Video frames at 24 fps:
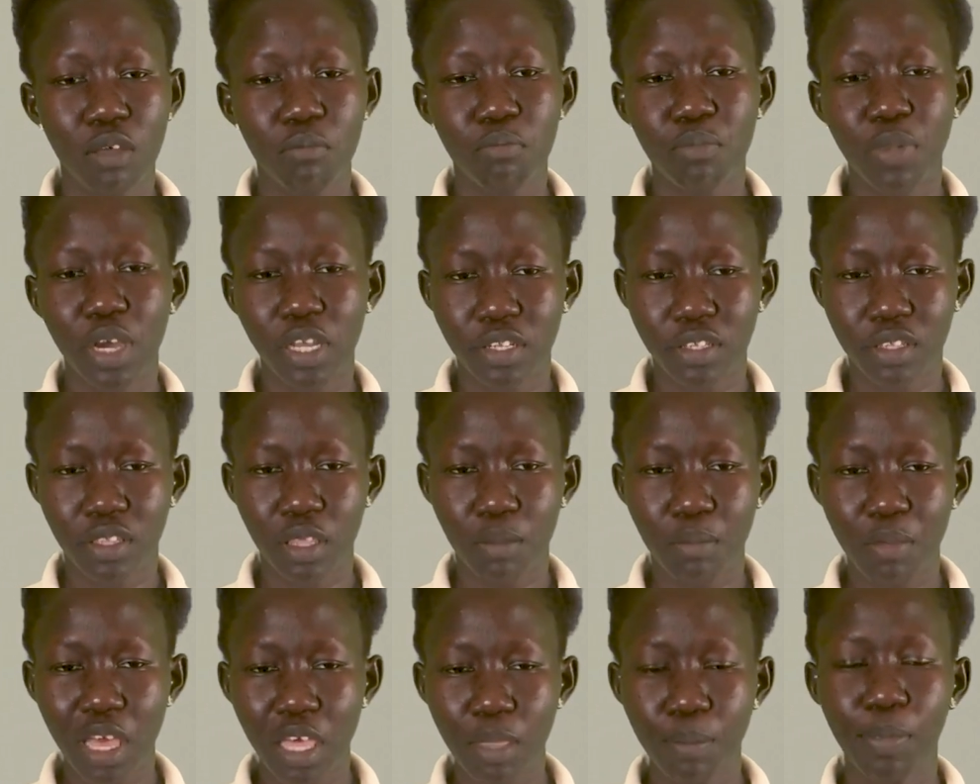But the
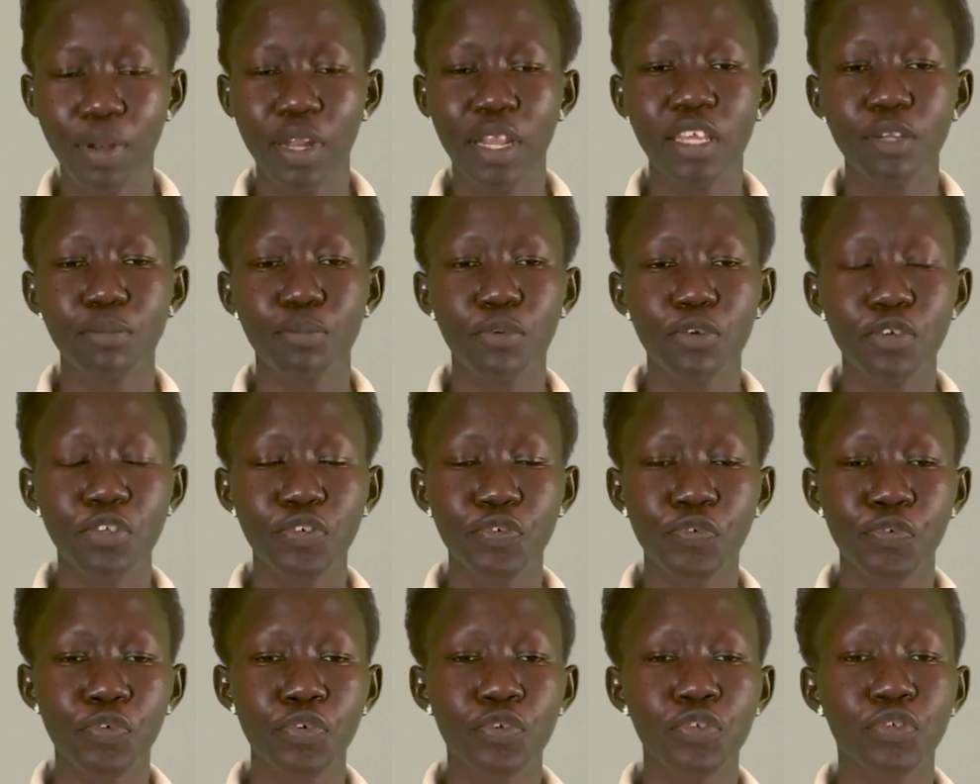My Plate
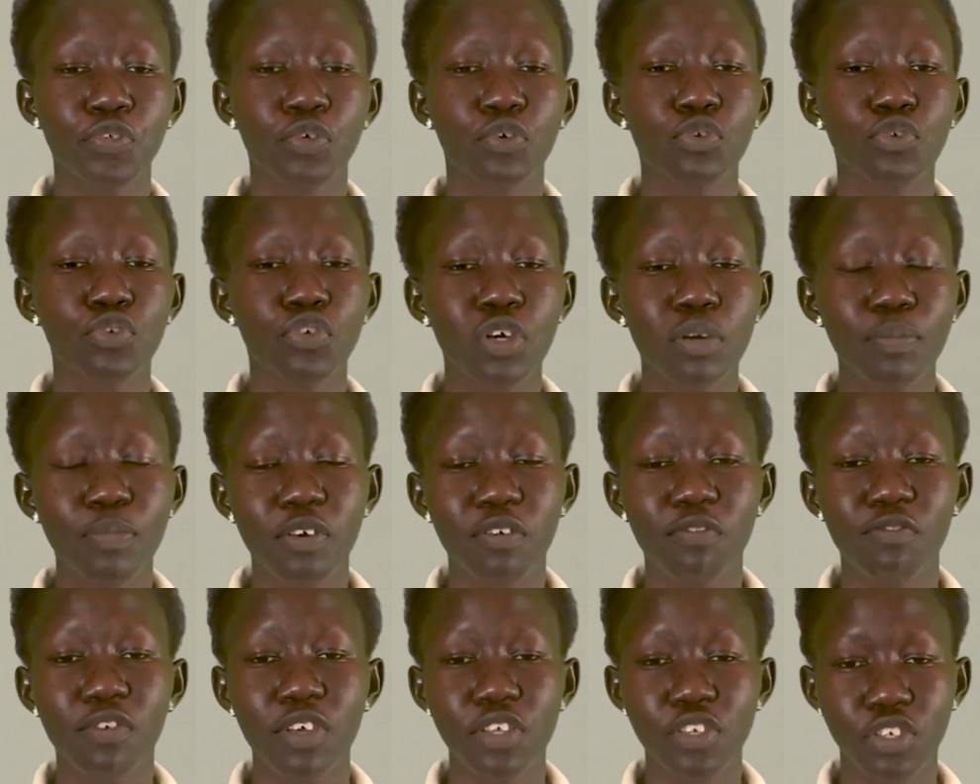puts fruits on top
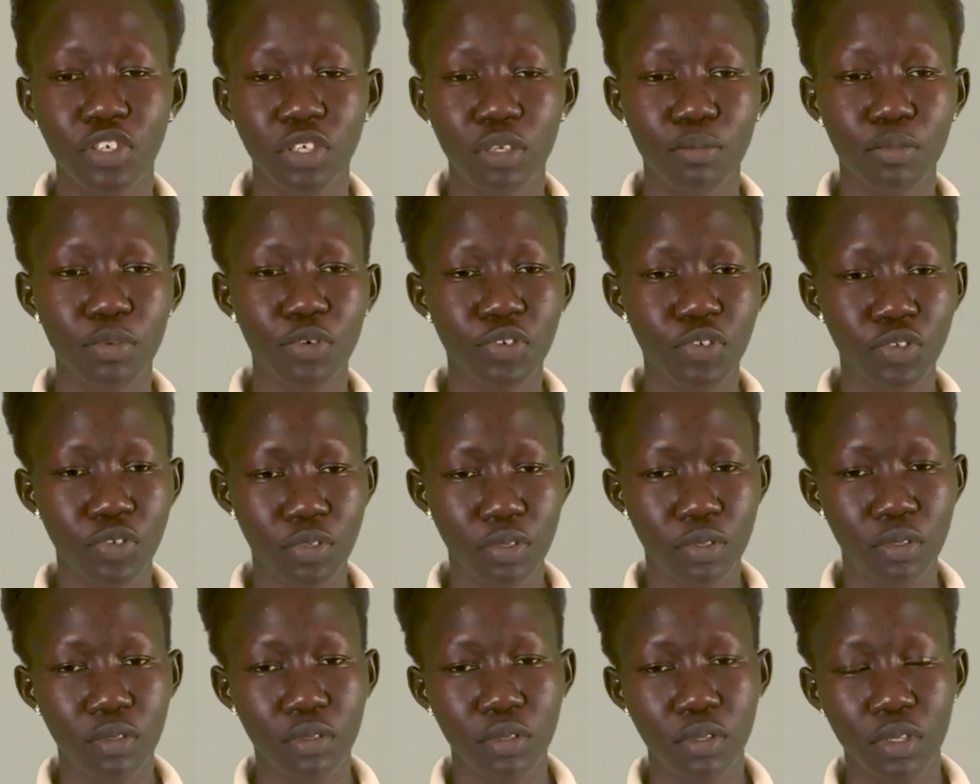of vegetables,
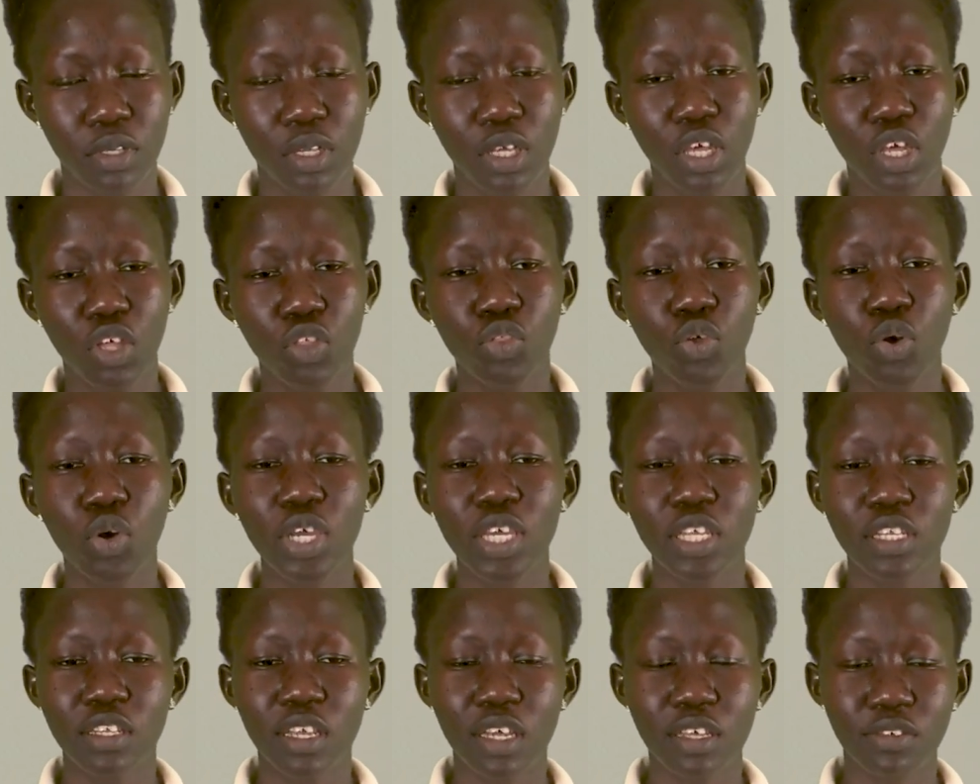though
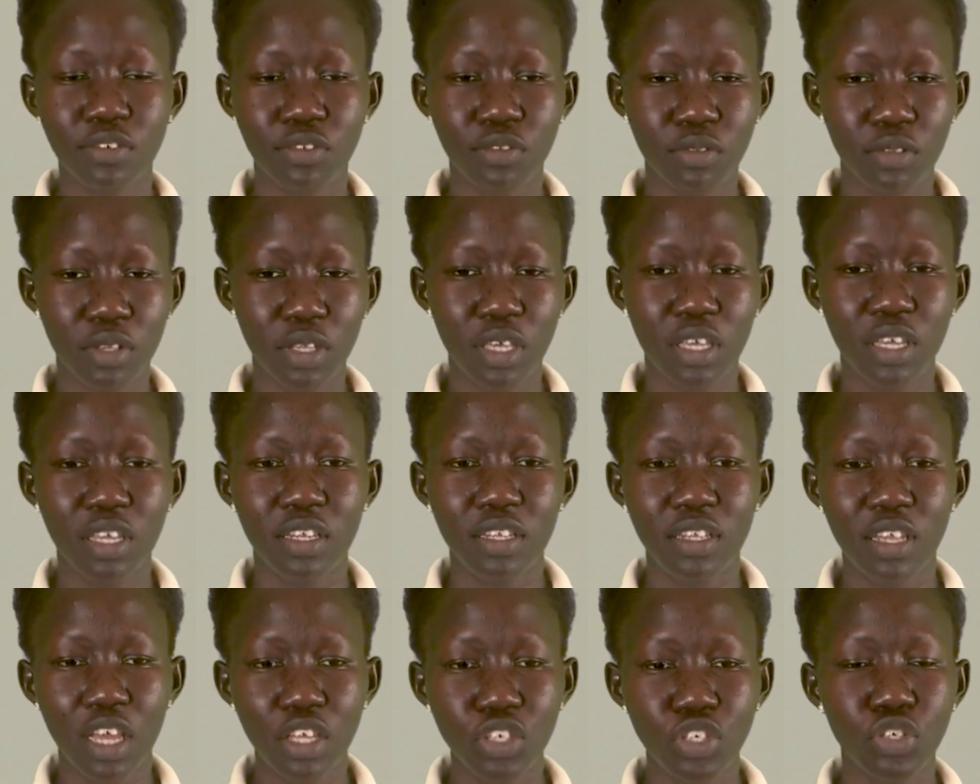
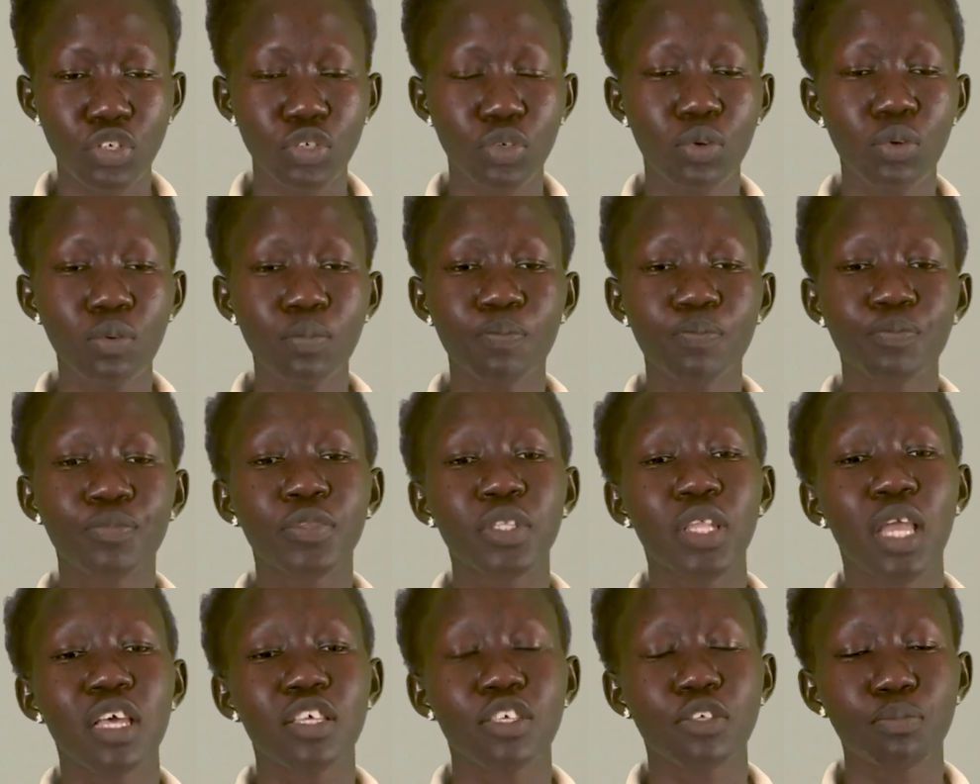it does show
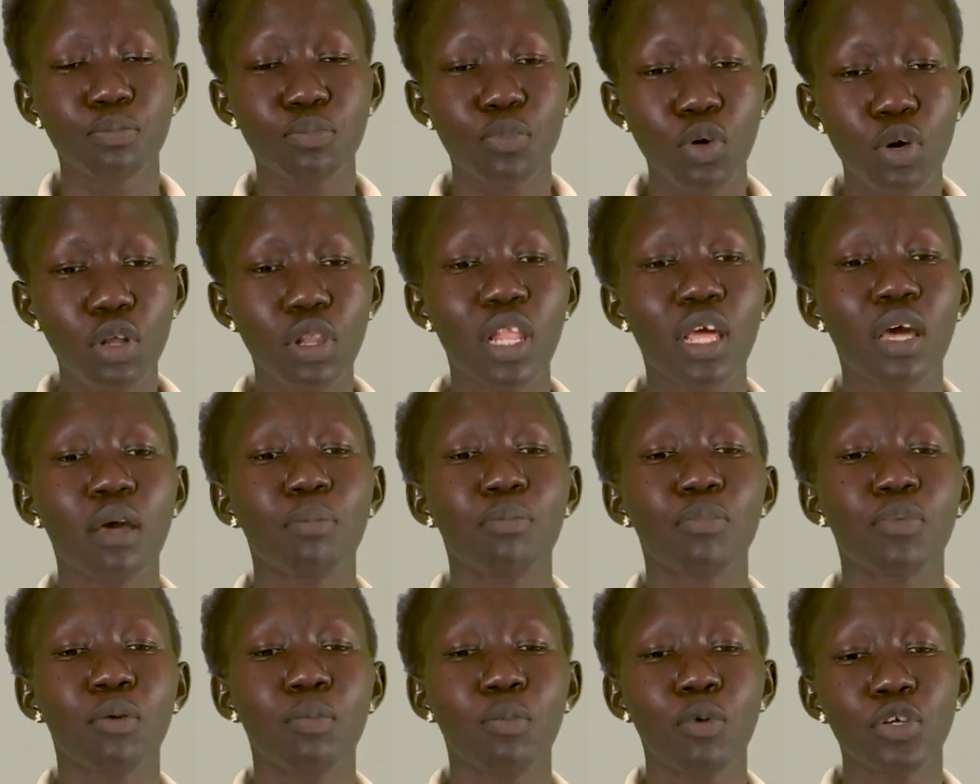a
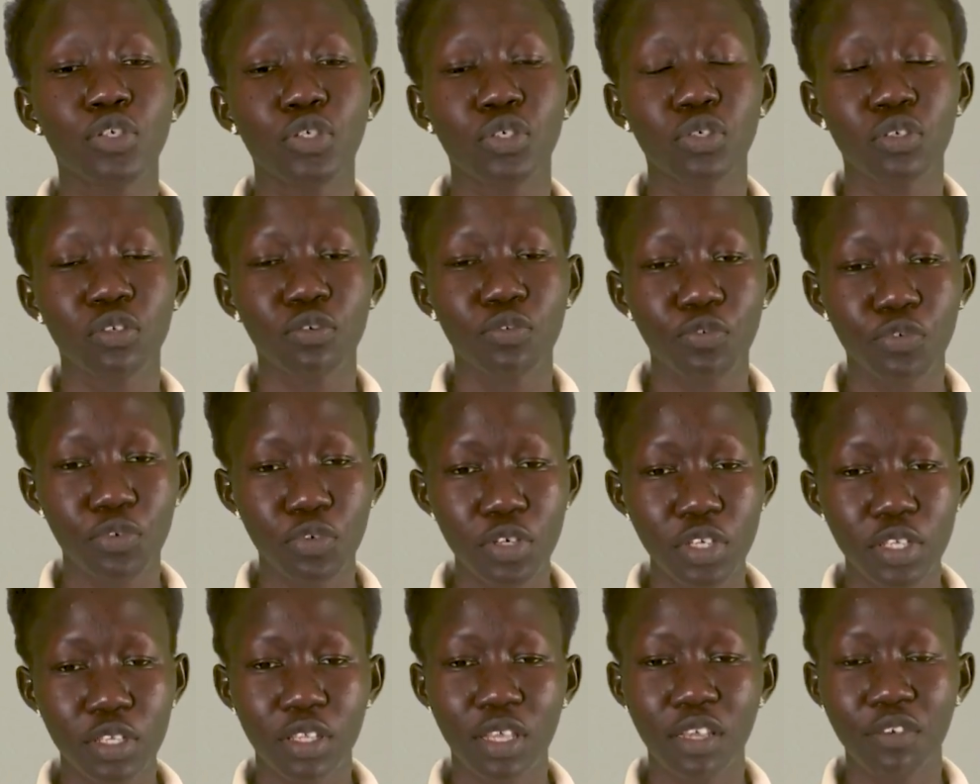smaller proportion of
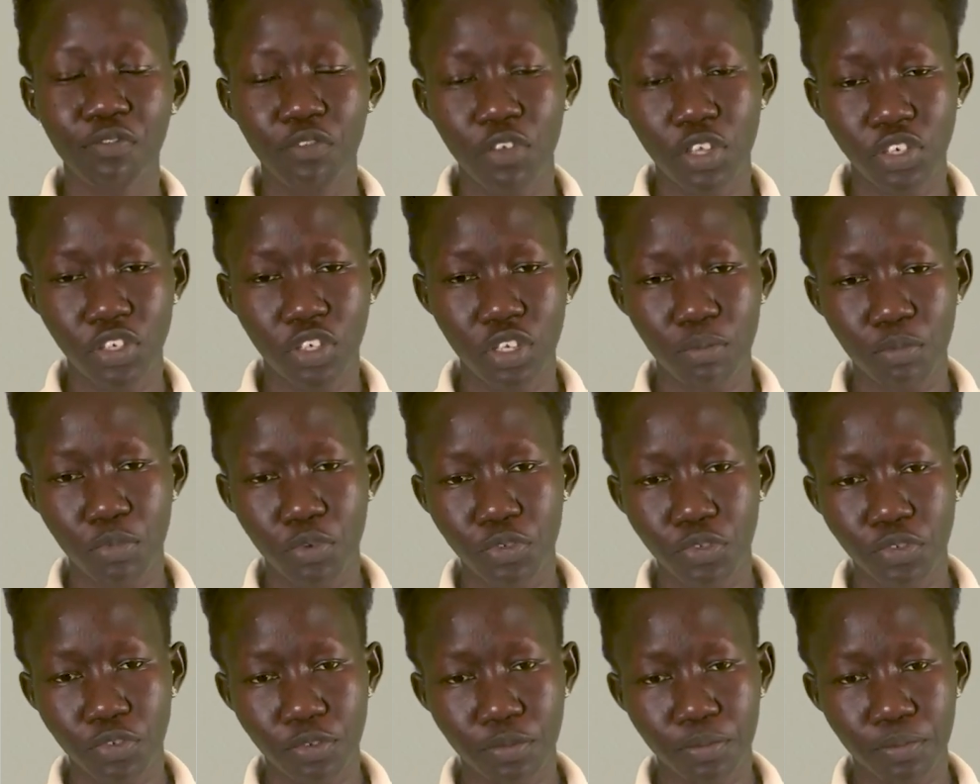fruit than
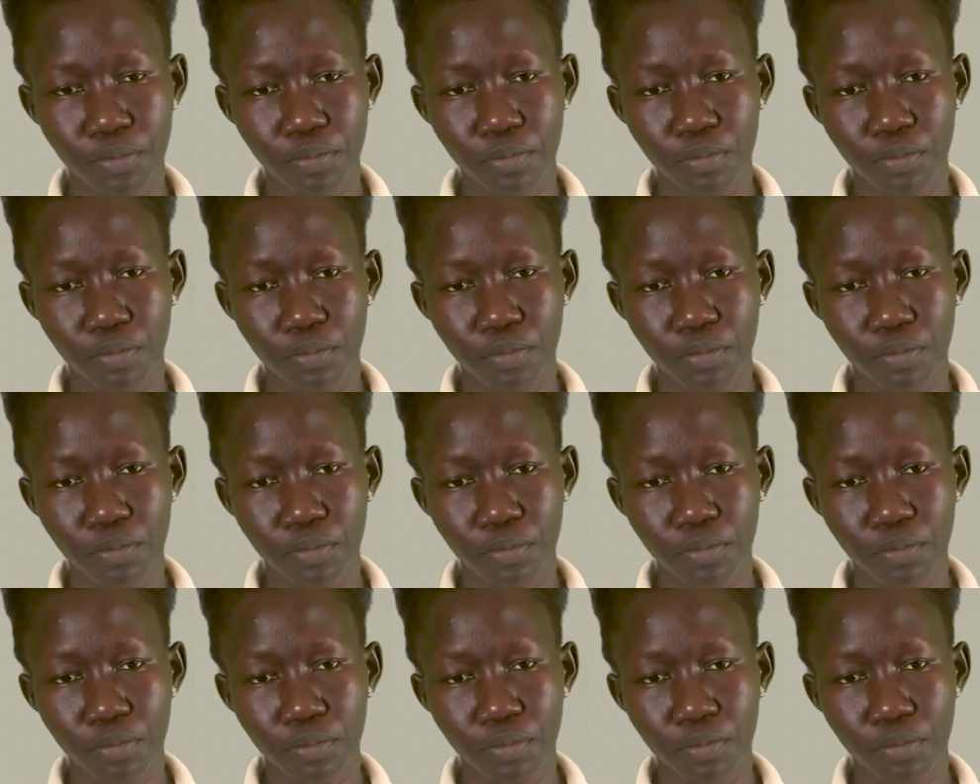vegetables.